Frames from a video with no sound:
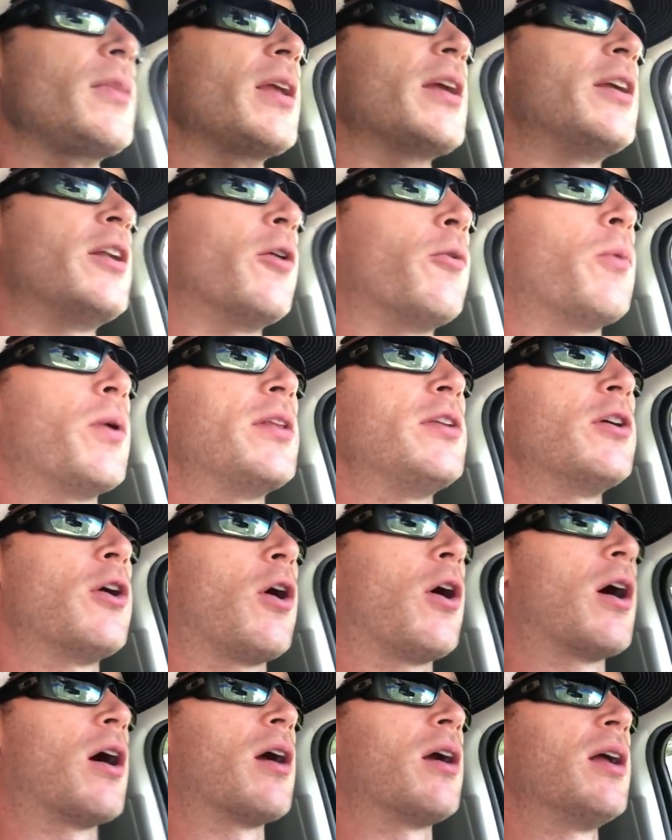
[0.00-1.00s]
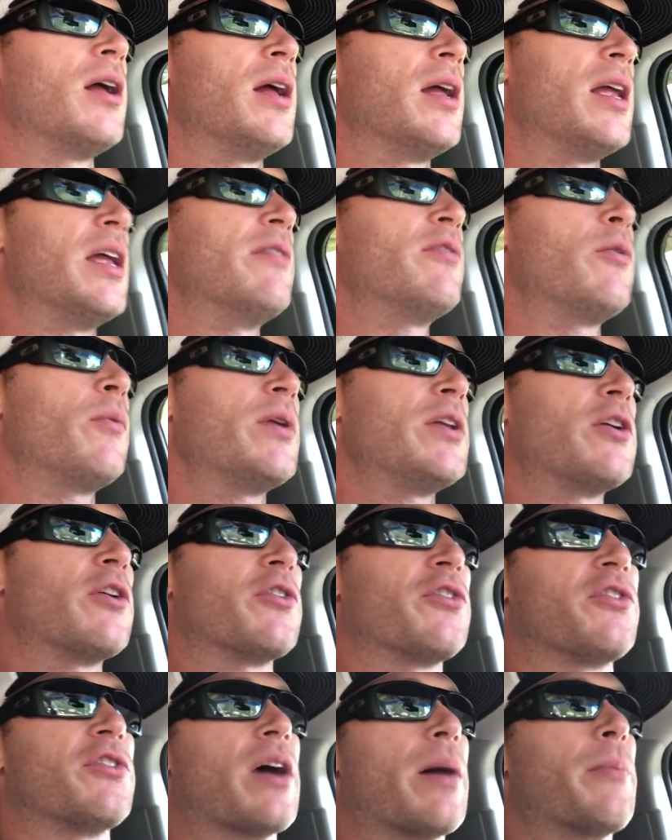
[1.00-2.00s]
you know, when you're, even when
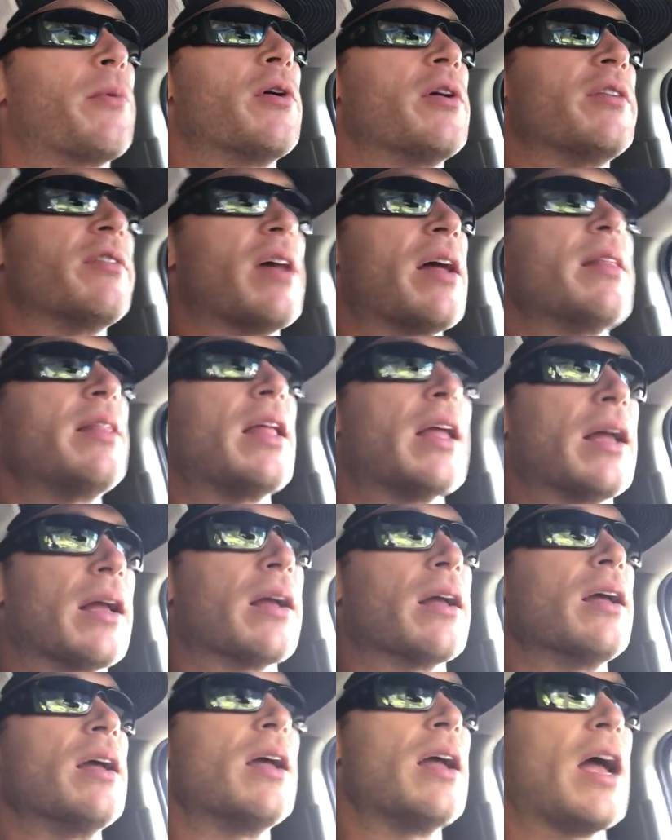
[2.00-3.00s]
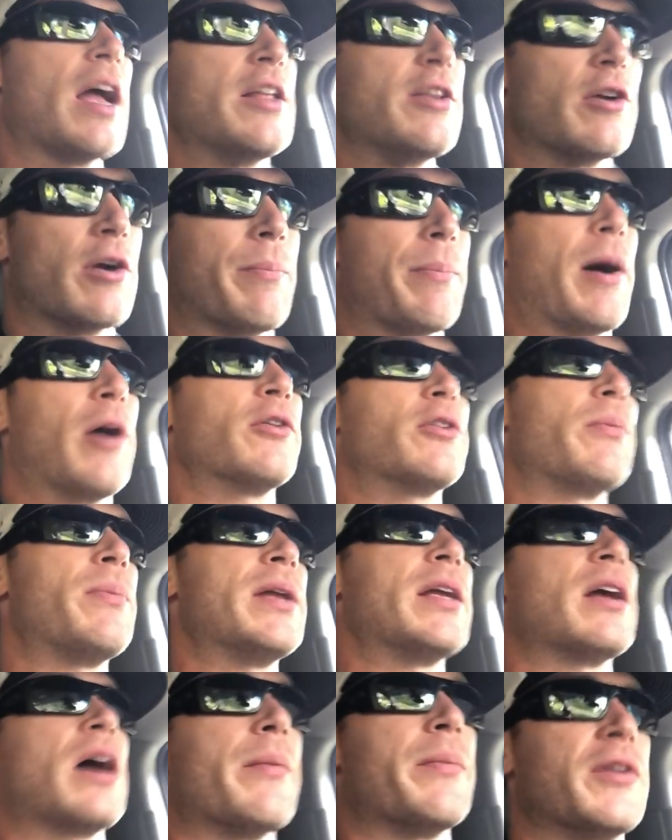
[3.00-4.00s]
your summer is ending and you're about to
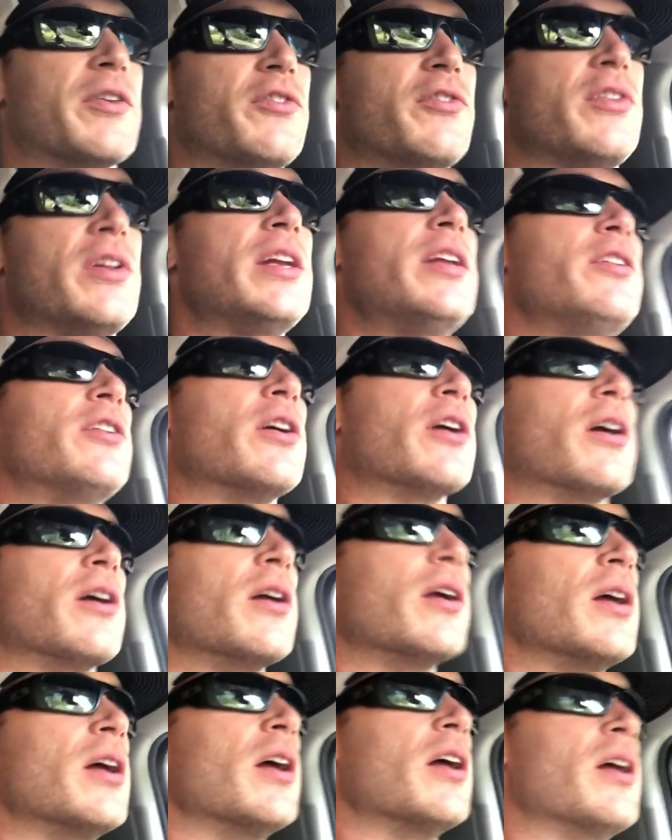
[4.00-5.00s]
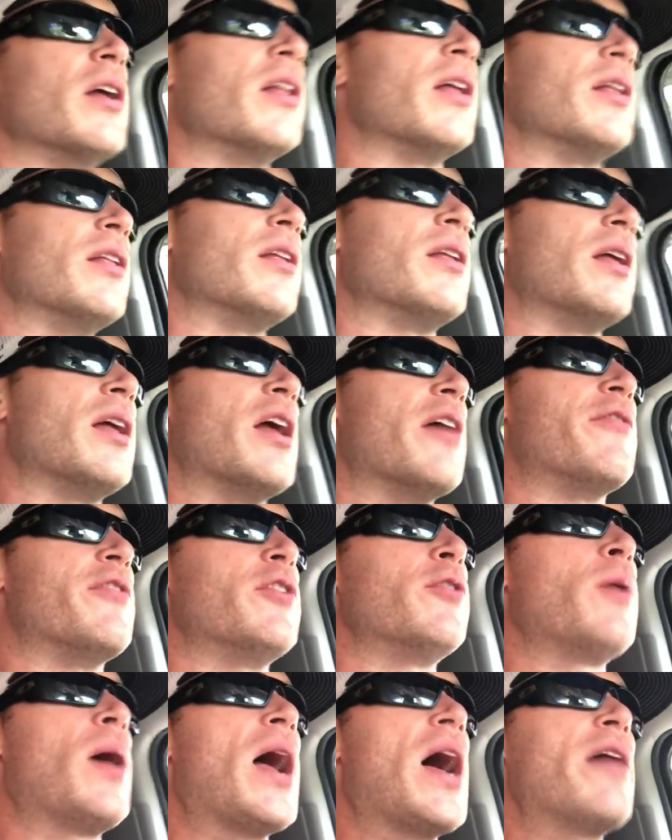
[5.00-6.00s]
become a senior, if
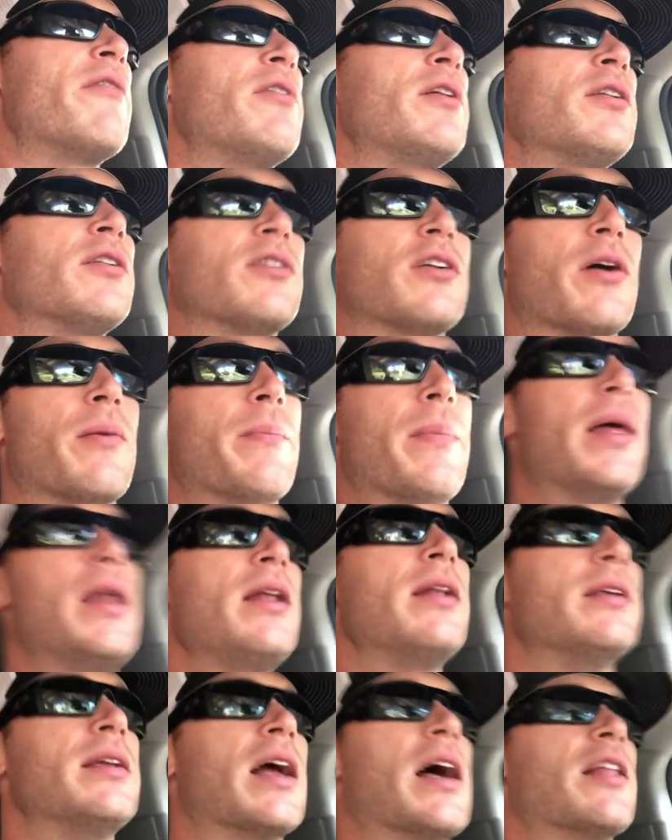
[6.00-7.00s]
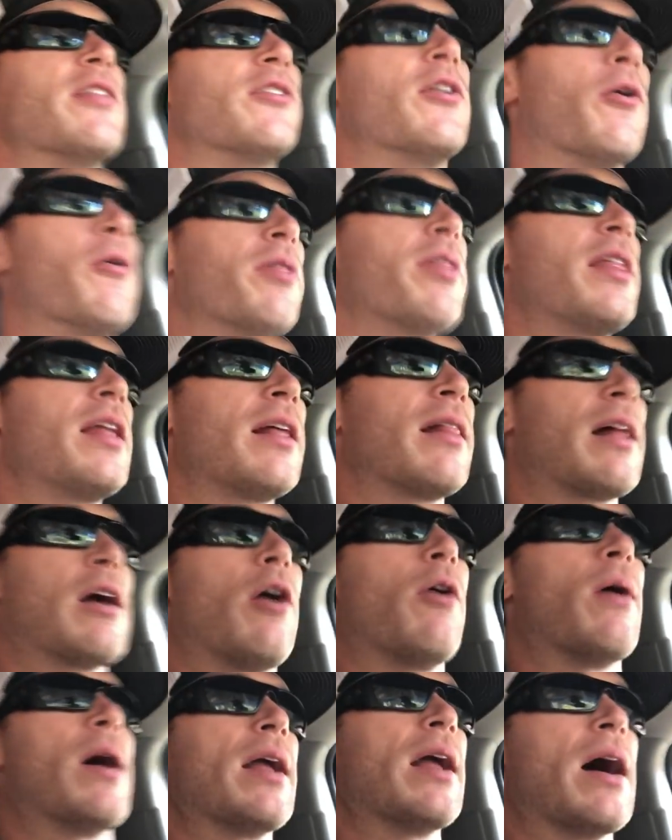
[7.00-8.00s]
you haven't committed yet, don't think like,
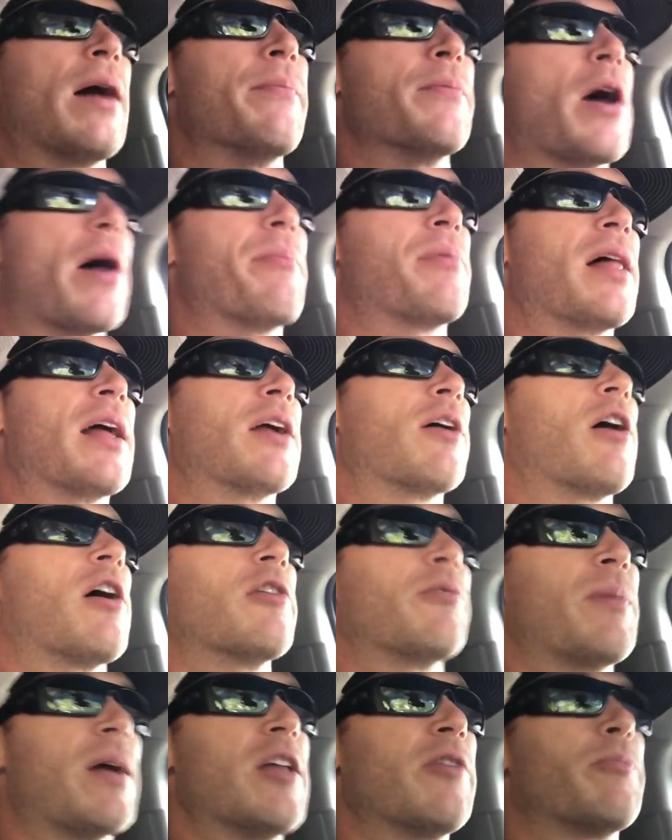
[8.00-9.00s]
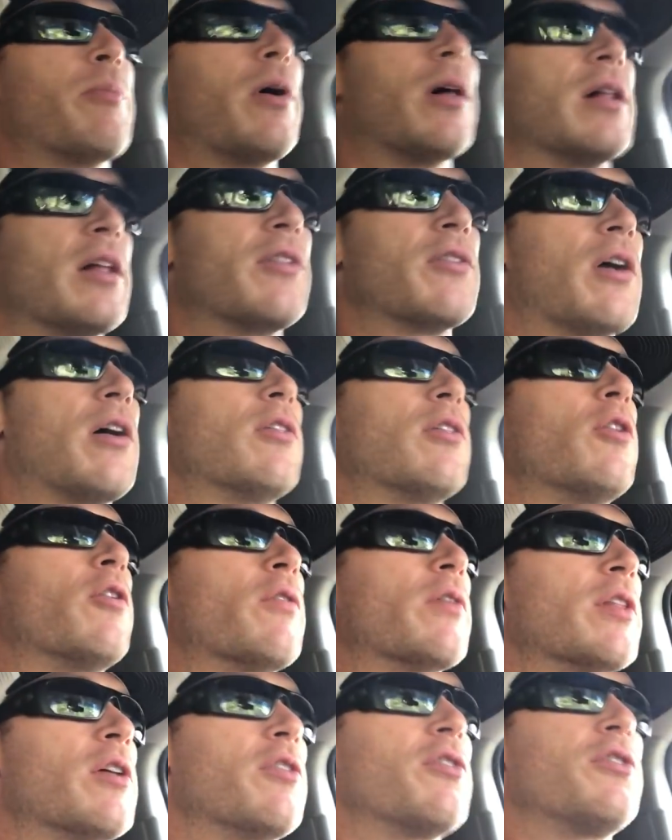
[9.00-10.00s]
oh, I, am not playing college baseball. It's all
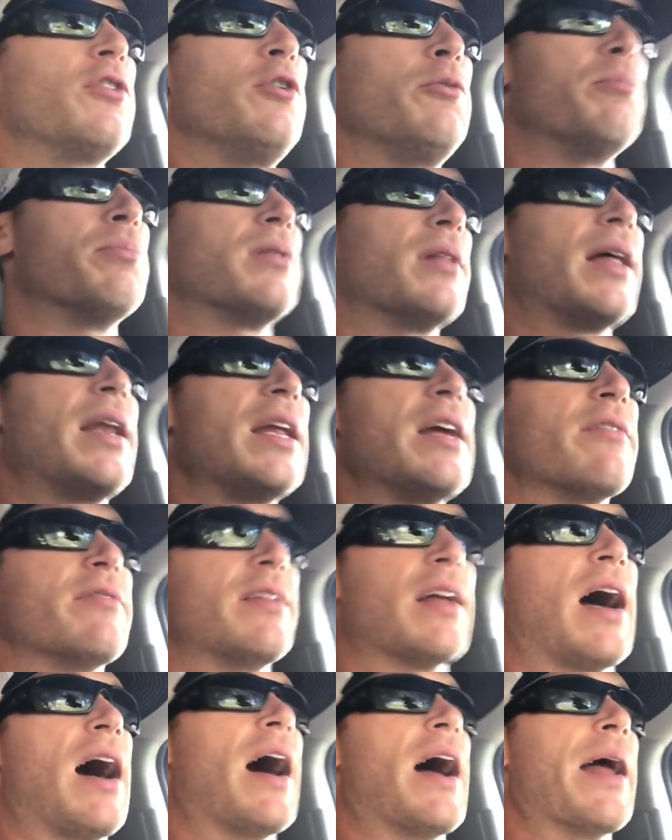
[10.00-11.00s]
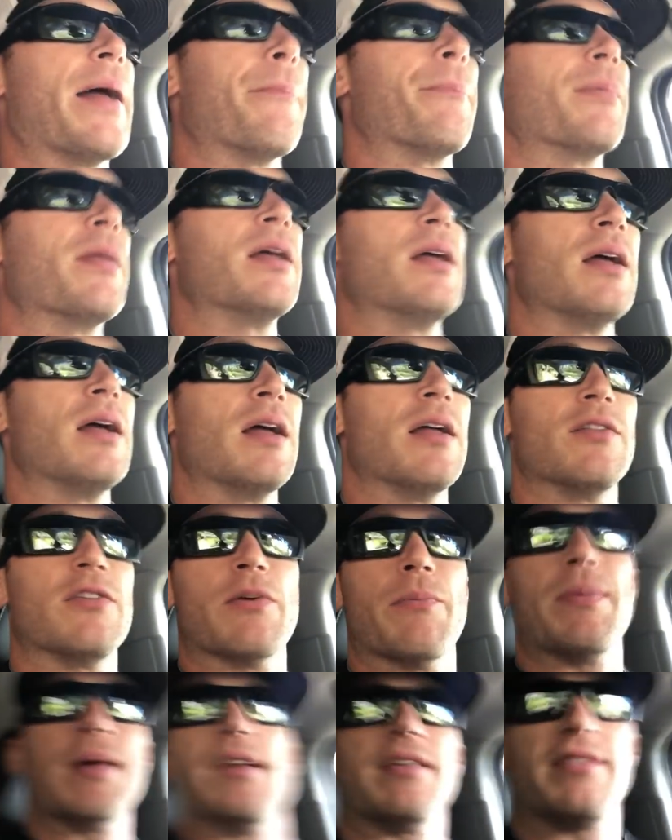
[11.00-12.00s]
over. There's still plenty of time
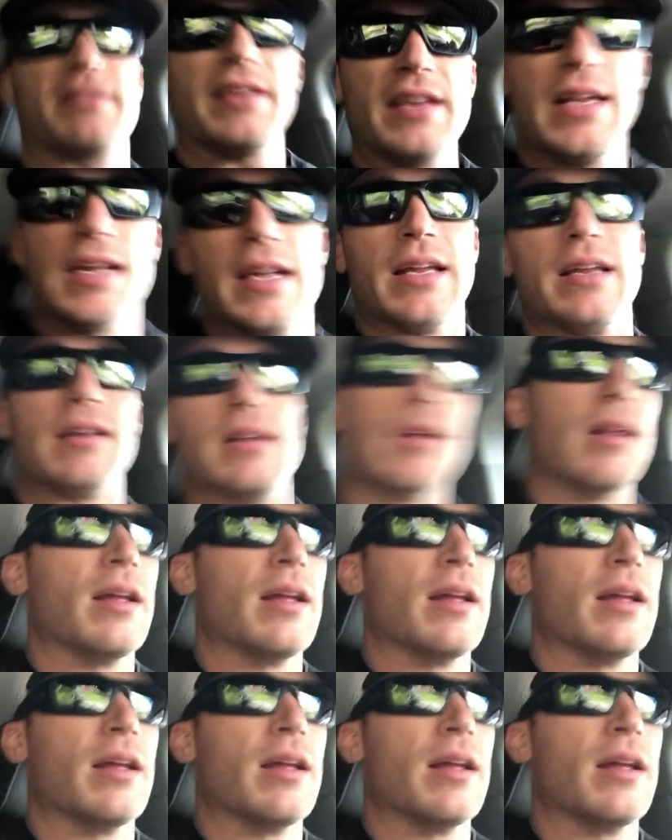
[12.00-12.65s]
to be seen.